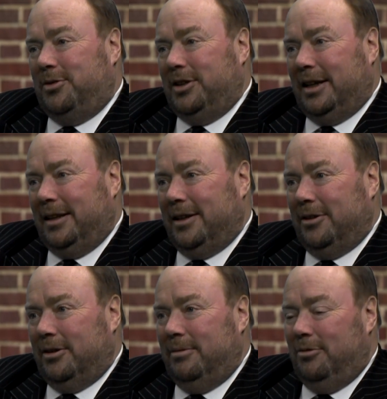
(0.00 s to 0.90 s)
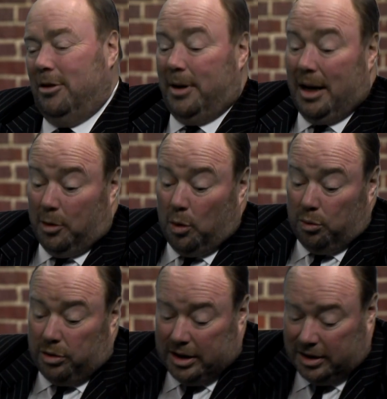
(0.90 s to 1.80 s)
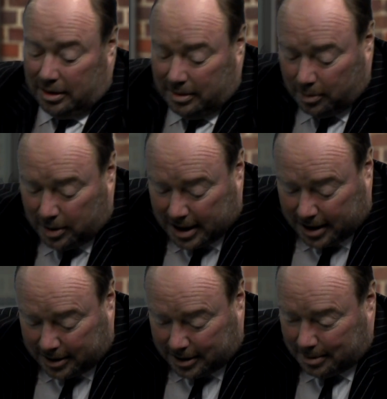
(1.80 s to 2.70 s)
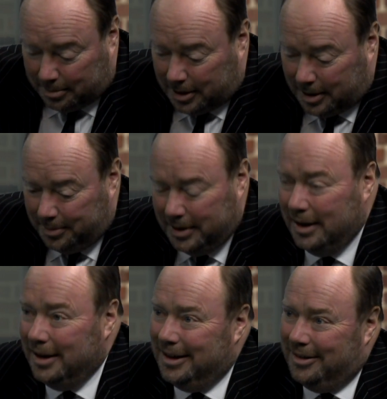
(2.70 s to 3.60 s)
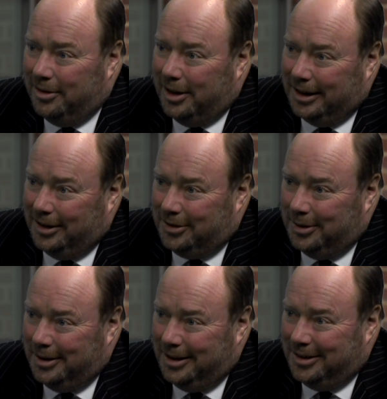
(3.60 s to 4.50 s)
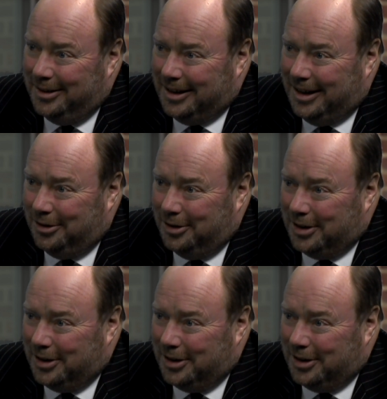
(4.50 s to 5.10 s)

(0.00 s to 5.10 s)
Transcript: for taking that on. Robert, I'm already aware that I'm running into dangerous